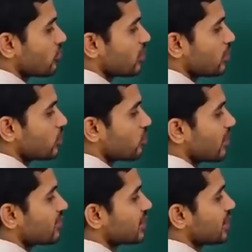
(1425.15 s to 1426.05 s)
will be
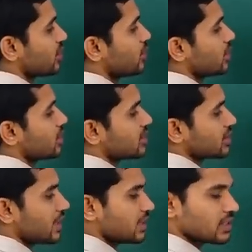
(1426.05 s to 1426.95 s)
12 centimeters
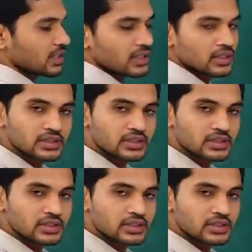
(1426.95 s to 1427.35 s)
correct.